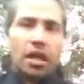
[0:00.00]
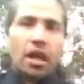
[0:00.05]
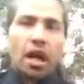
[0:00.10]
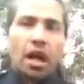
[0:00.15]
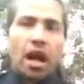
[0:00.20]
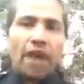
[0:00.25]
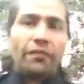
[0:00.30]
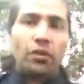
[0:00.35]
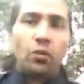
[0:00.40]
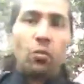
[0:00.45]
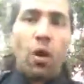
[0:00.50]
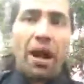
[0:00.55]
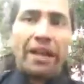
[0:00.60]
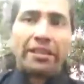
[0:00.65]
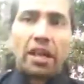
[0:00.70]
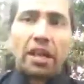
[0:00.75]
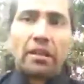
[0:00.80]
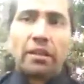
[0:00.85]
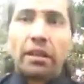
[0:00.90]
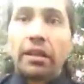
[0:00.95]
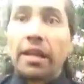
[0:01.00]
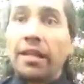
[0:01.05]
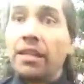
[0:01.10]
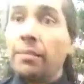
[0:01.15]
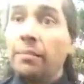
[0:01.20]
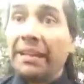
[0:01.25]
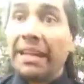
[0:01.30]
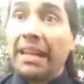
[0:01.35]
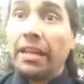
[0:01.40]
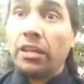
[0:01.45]
if you want,
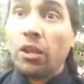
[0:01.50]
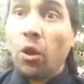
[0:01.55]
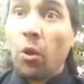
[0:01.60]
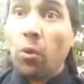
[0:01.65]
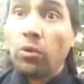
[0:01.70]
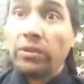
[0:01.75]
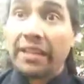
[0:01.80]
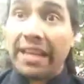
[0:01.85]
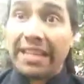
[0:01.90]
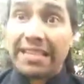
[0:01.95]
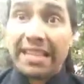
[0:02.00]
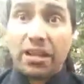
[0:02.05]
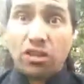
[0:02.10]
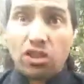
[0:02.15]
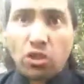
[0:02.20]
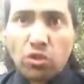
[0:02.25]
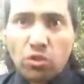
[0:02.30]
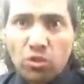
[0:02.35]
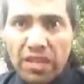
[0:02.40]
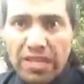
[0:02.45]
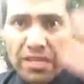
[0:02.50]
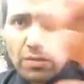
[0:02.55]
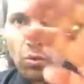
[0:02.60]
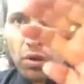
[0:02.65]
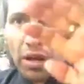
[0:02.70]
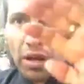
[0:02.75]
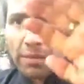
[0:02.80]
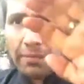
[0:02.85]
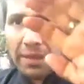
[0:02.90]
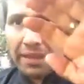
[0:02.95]
in the old days, I used to do this
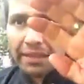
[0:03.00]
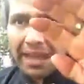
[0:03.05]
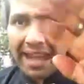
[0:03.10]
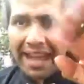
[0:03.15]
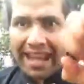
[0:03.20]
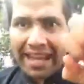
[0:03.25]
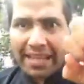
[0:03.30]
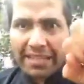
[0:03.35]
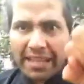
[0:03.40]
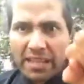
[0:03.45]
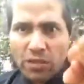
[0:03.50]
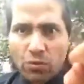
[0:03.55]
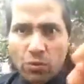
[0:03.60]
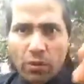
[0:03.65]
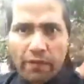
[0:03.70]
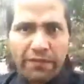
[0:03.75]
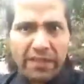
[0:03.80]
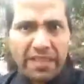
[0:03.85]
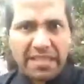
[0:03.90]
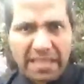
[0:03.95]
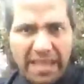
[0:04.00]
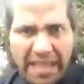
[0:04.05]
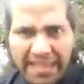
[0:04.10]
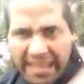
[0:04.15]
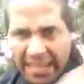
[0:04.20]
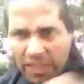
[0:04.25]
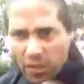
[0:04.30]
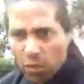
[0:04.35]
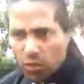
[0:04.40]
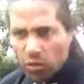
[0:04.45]
where I make the hand into a fist and
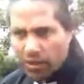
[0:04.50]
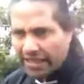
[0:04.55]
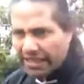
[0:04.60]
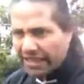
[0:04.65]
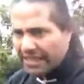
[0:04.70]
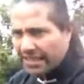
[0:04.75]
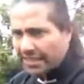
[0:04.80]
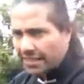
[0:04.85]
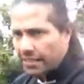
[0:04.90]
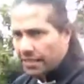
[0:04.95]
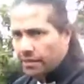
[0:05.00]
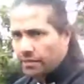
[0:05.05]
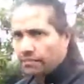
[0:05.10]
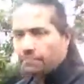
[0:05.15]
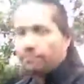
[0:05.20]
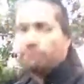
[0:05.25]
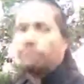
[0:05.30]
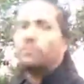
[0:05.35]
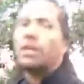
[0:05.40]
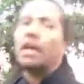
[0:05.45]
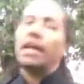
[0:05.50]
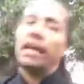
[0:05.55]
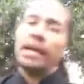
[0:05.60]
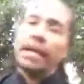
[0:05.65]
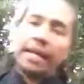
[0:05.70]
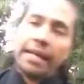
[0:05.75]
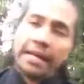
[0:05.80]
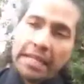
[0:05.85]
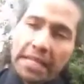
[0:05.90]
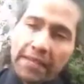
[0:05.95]
I go like this.
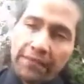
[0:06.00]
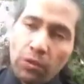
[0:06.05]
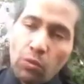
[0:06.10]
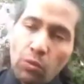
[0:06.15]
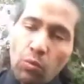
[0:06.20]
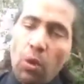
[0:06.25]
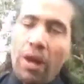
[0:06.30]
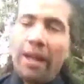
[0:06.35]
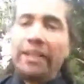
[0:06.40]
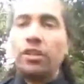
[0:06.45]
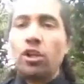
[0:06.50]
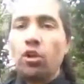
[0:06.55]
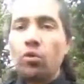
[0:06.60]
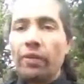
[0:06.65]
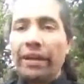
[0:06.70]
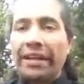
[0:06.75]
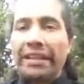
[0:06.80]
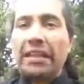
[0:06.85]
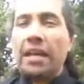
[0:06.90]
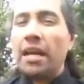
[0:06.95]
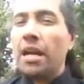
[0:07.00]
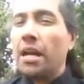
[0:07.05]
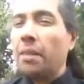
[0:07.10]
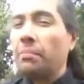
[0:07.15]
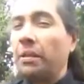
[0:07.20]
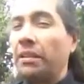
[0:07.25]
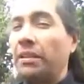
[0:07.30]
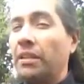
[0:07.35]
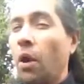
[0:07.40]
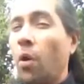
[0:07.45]
If you want, great.
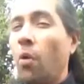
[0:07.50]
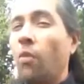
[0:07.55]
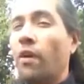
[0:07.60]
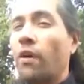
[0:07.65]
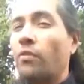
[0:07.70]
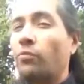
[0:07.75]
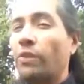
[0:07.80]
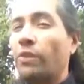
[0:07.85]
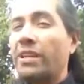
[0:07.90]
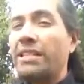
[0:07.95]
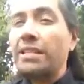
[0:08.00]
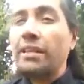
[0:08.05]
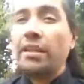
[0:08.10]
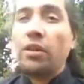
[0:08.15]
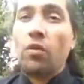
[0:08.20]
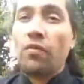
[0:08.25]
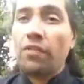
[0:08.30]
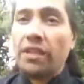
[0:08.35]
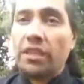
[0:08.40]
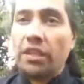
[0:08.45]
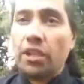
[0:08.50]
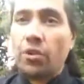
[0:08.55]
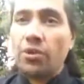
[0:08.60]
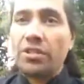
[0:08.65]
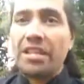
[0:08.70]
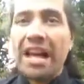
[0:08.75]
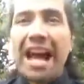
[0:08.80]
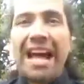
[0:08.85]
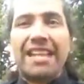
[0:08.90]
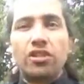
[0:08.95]
But and recently, over the
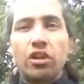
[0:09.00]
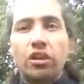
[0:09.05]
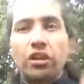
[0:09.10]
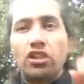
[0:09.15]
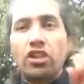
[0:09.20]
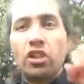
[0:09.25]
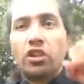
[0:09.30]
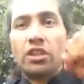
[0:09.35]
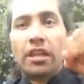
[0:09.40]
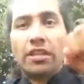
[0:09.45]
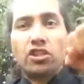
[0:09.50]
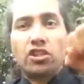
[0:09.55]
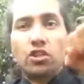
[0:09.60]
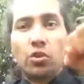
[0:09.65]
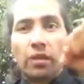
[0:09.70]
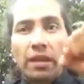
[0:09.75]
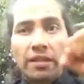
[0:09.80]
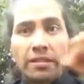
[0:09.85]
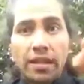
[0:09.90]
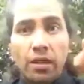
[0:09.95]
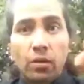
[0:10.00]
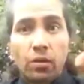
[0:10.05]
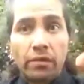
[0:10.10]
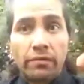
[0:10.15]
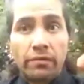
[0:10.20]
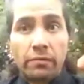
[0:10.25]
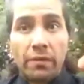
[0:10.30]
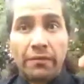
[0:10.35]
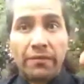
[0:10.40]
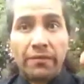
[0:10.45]
years, I started to, instead of going
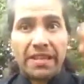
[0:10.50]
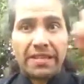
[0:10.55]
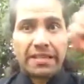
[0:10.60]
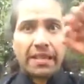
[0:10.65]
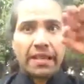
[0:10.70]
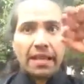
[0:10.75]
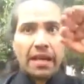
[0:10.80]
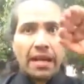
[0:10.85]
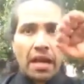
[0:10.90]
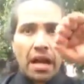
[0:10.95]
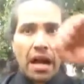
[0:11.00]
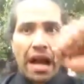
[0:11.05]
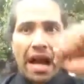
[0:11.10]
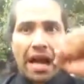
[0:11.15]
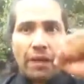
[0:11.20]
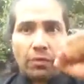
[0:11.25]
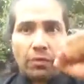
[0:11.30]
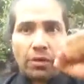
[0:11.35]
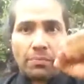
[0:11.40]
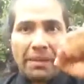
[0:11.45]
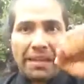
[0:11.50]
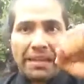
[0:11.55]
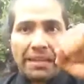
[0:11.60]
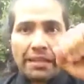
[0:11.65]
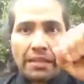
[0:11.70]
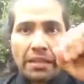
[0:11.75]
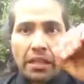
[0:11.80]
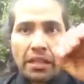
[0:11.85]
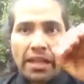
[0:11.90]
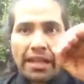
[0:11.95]
from a fist, I would make
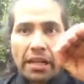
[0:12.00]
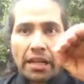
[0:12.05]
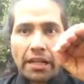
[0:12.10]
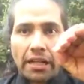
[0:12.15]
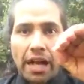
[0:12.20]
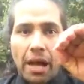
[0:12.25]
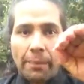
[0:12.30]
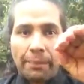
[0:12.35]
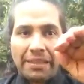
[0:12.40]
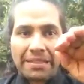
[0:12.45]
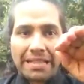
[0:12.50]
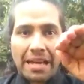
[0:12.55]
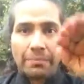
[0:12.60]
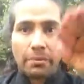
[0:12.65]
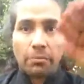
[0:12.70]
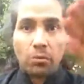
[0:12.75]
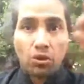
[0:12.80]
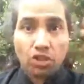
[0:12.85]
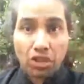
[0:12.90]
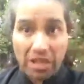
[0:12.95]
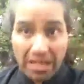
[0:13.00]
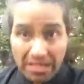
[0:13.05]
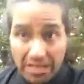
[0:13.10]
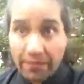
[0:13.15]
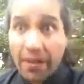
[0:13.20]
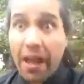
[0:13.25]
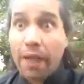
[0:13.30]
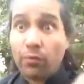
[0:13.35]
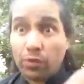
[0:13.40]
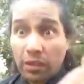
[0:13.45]
like a cupping type of motion, as if
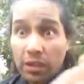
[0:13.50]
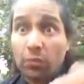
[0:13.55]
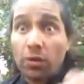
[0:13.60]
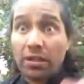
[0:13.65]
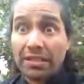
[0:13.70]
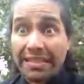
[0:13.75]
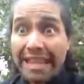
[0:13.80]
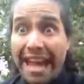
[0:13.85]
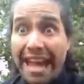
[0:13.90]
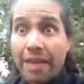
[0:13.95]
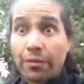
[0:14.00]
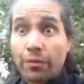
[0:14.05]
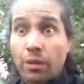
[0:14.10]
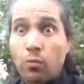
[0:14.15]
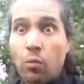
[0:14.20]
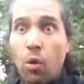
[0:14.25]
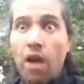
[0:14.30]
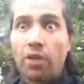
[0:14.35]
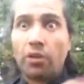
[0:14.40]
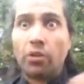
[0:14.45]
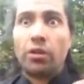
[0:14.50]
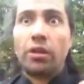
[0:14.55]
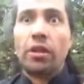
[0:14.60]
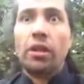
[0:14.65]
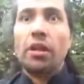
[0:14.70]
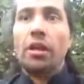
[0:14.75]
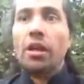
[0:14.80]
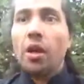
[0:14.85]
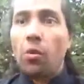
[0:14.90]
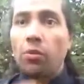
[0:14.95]
I really was gathering water.
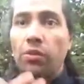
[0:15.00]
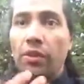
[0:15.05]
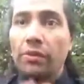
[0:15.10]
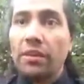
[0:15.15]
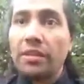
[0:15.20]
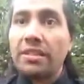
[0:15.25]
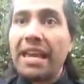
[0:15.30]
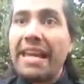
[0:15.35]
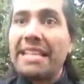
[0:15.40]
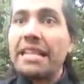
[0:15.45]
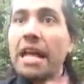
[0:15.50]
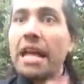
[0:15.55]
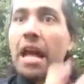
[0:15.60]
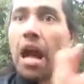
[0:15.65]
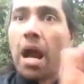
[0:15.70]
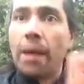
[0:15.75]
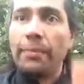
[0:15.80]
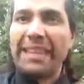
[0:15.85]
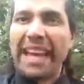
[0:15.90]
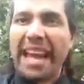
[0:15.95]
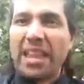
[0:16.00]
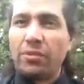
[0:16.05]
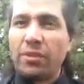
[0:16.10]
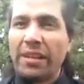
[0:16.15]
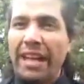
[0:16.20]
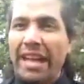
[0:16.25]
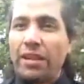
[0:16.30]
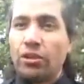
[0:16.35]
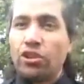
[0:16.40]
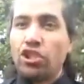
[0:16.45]
Or in this case, I'm gathering
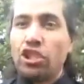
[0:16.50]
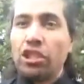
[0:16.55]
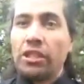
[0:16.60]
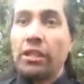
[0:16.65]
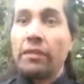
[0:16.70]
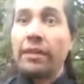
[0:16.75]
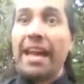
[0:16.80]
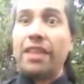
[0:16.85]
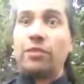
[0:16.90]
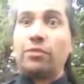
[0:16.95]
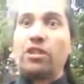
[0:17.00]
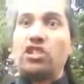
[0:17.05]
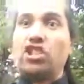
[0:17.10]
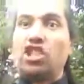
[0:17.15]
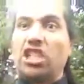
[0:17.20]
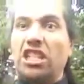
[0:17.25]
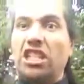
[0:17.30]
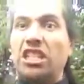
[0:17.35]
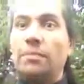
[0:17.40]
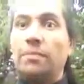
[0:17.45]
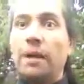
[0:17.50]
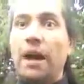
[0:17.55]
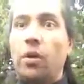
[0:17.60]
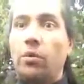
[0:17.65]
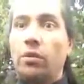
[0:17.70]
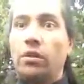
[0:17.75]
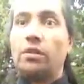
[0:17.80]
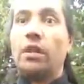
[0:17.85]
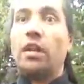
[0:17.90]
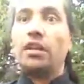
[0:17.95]
energy, gathering chi power
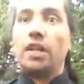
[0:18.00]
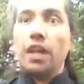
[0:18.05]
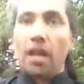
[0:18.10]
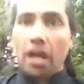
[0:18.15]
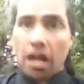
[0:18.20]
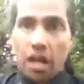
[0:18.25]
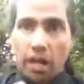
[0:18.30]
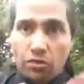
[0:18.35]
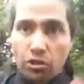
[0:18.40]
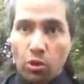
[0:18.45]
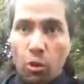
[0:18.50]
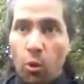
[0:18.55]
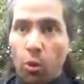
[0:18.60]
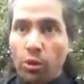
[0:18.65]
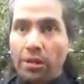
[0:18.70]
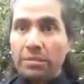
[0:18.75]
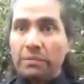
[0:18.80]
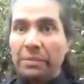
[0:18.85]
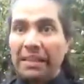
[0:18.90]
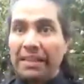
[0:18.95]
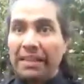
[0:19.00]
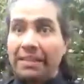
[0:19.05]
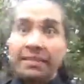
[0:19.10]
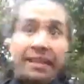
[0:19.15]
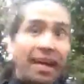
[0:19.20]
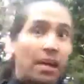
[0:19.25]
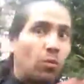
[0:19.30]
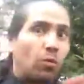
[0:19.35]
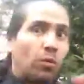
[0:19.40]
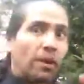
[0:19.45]
towards me,
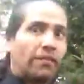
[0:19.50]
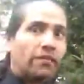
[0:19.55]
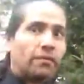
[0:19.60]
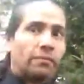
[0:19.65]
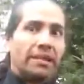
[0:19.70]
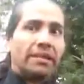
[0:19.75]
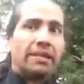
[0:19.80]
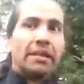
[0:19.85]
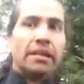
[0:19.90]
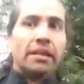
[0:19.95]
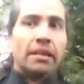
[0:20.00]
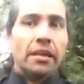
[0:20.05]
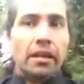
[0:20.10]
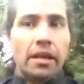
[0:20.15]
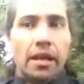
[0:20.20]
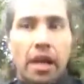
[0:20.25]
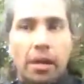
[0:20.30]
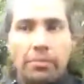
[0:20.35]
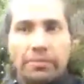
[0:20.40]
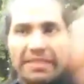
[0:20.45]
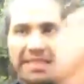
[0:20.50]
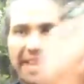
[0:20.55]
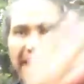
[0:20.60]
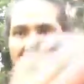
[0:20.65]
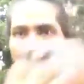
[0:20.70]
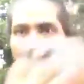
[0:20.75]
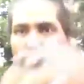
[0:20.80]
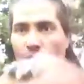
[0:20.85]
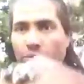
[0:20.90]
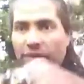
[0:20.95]
not away from it. I'm
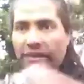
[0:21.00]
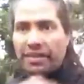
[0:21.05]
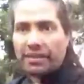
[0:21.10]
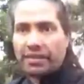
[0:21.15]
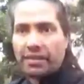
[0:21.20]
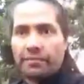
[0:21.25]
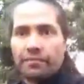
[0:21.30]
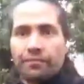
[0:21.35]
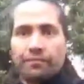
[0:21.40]
gathering it.